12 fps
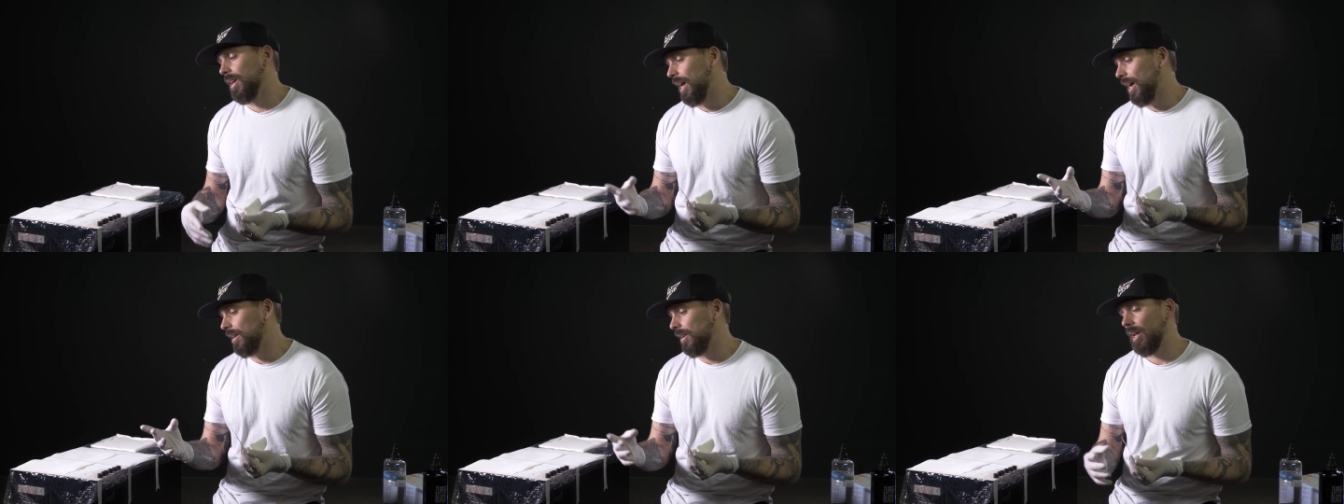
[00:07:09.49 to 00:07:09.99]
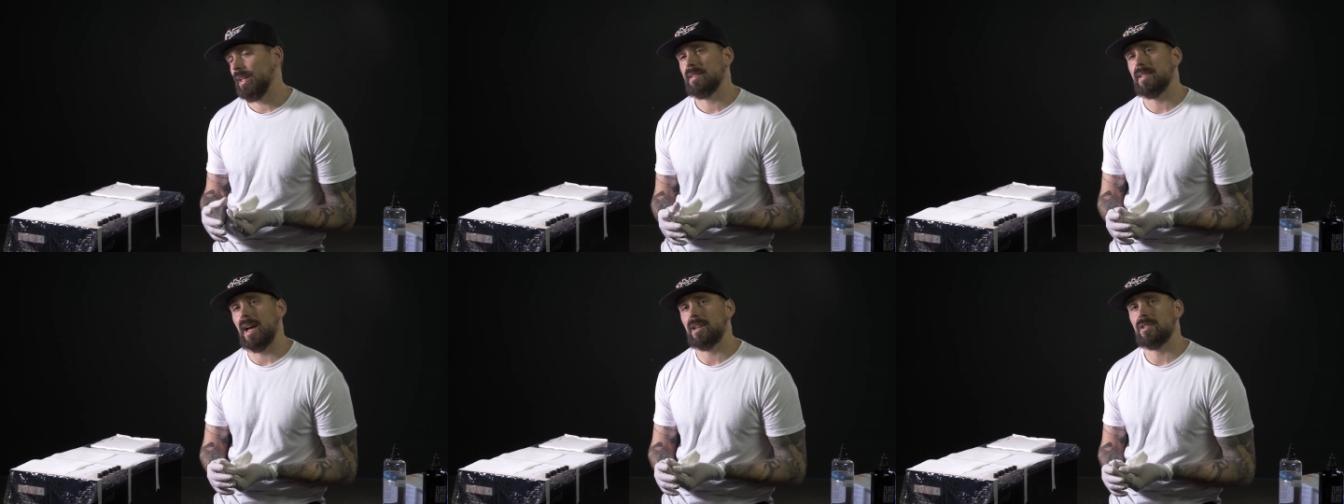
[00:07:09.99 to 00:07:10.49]
And
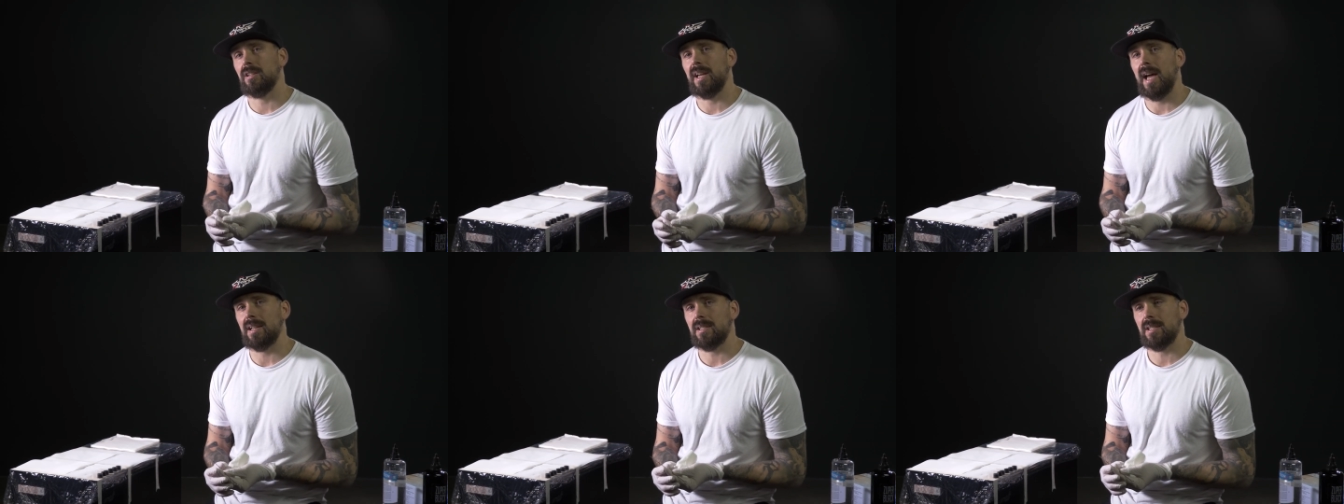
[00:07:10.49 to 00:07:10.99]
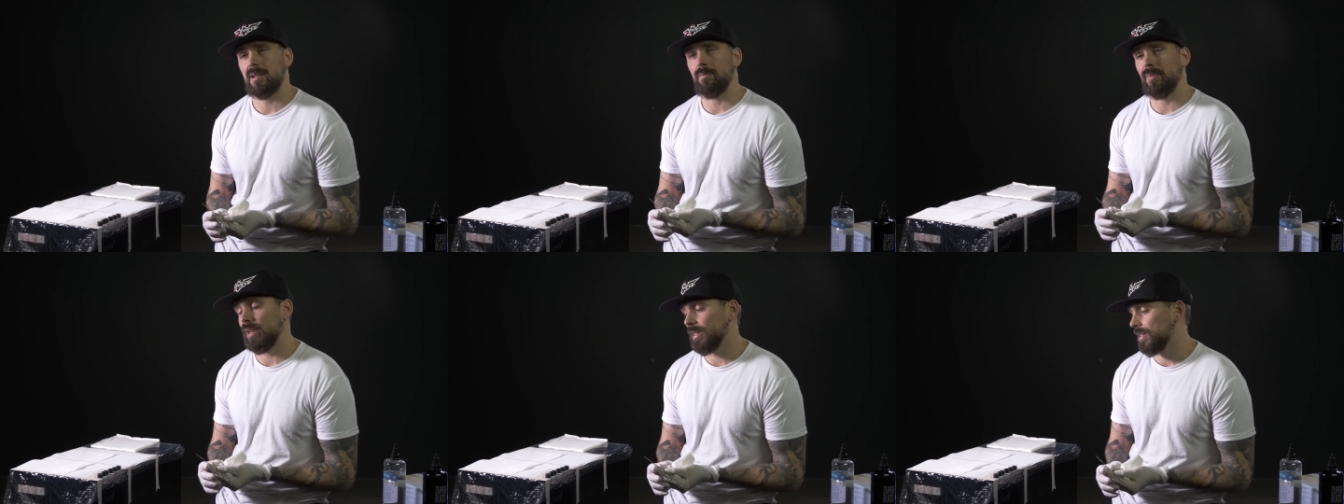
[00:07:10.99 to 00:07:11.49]
it's actually as
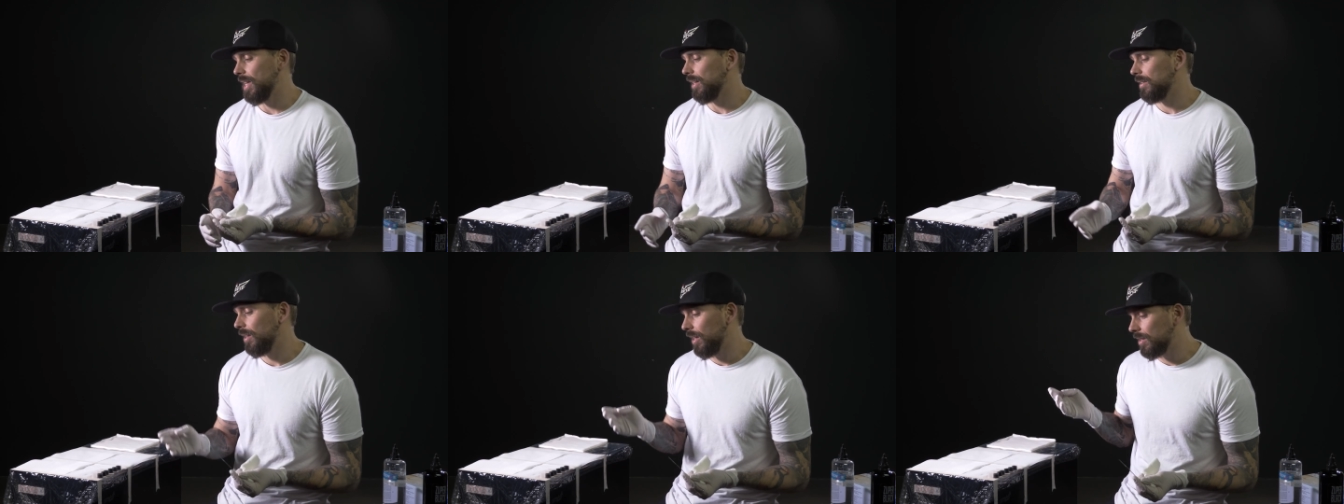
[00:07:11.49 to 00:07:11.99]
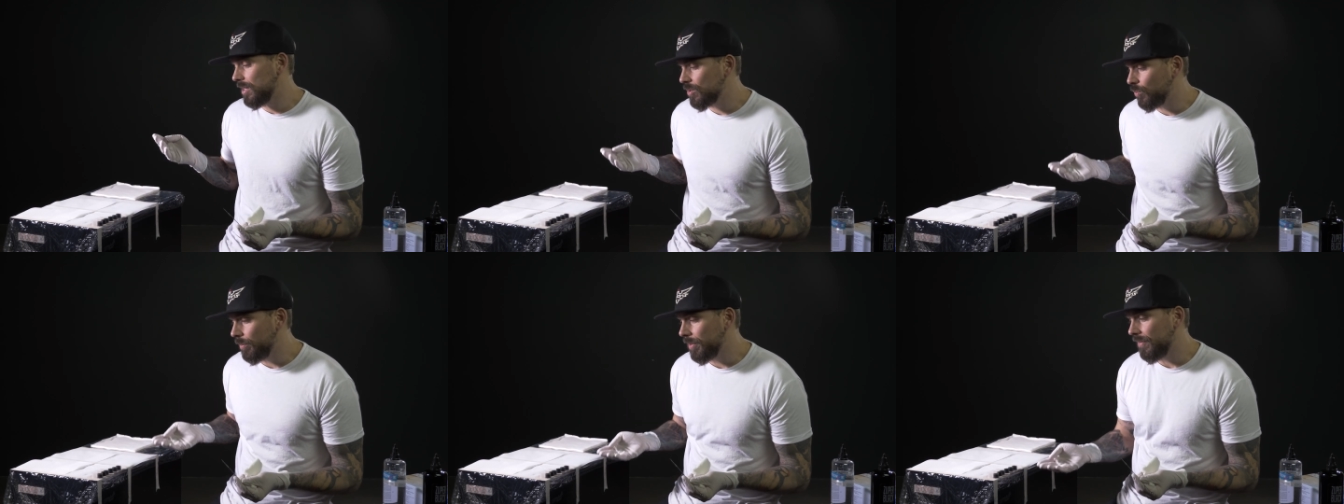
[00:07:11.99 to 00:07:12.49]
simple as that. And this
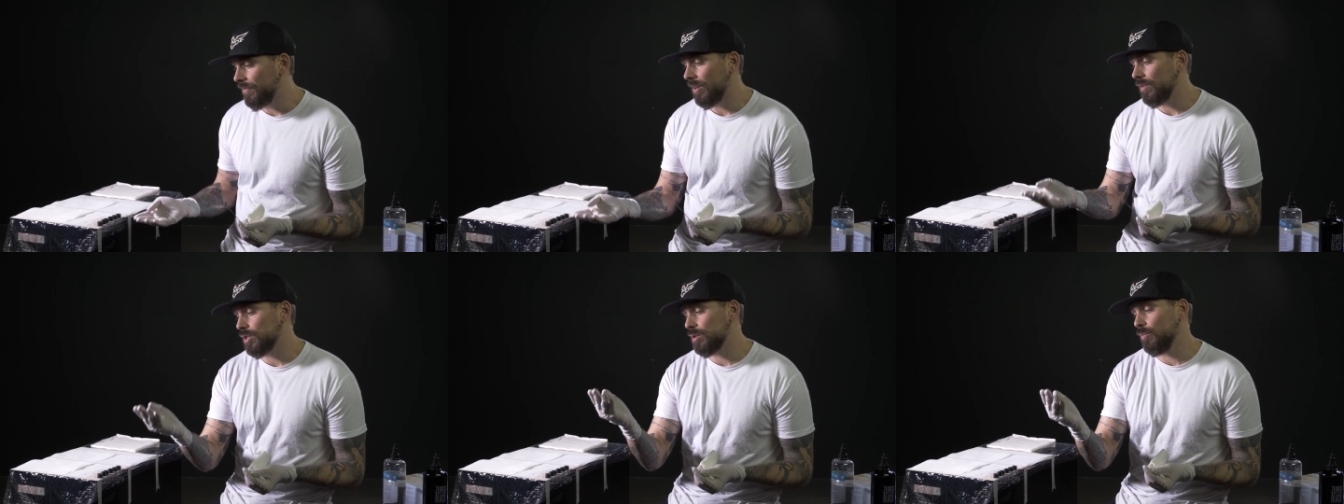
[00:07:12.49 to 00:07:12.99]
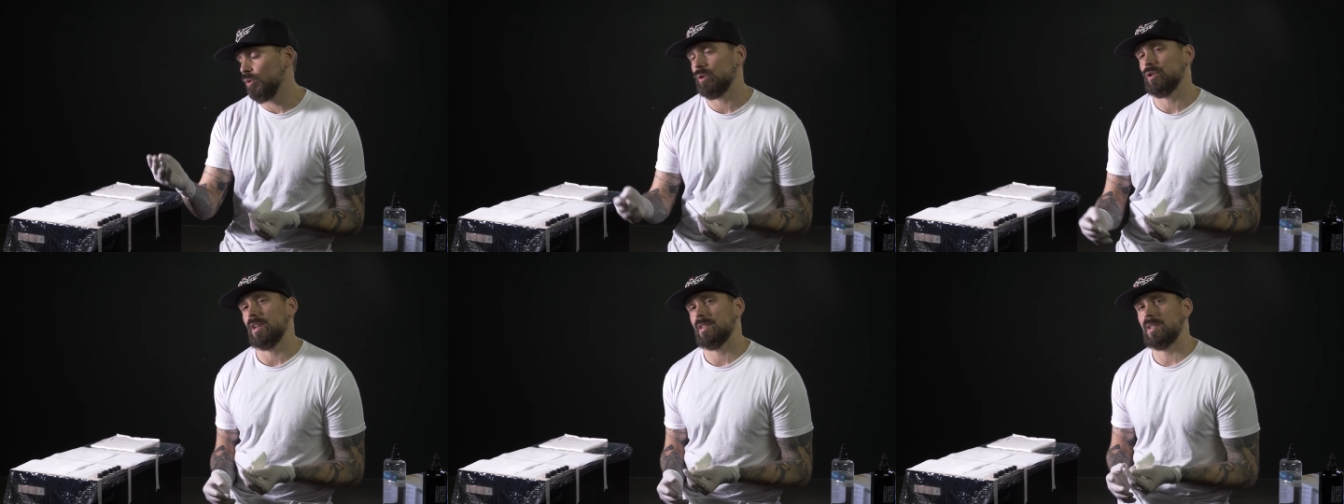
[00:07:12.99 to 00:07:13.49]
will be a very smooth
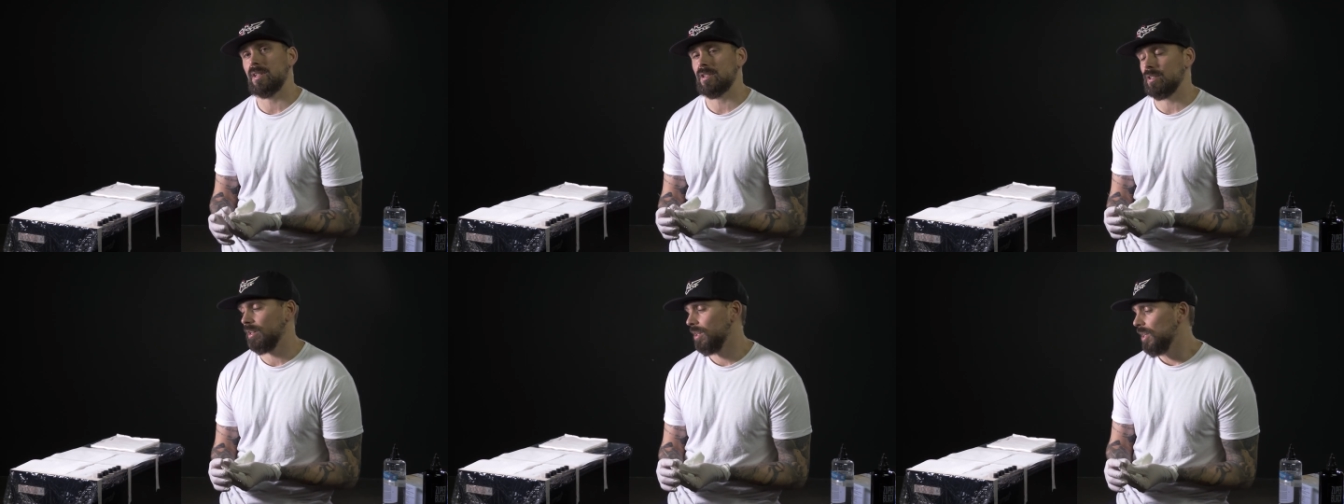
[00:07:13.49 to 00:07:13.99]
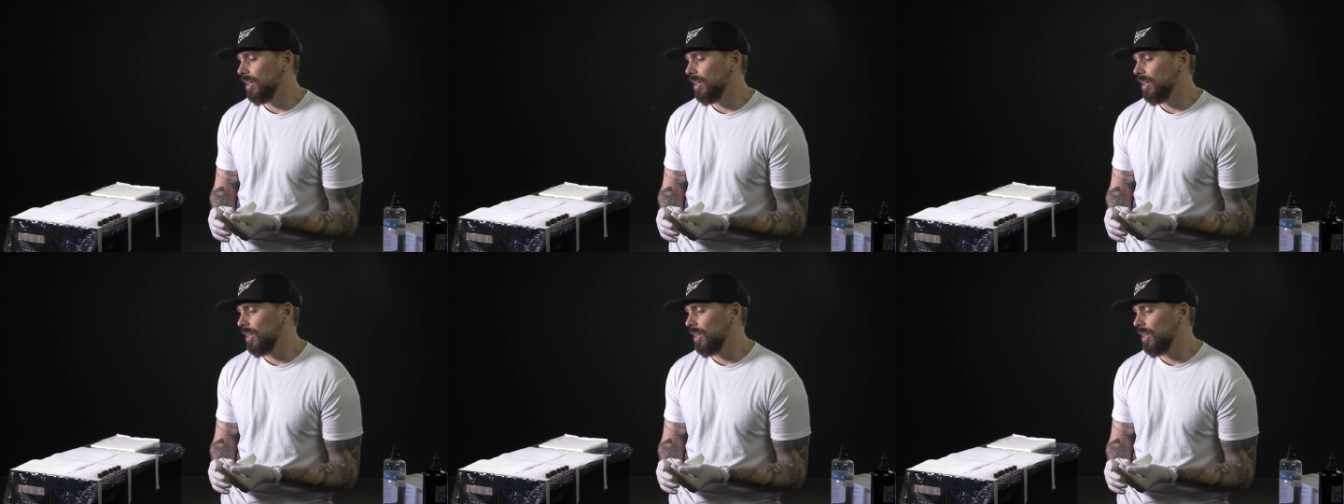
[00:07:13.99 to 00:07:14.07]
transition.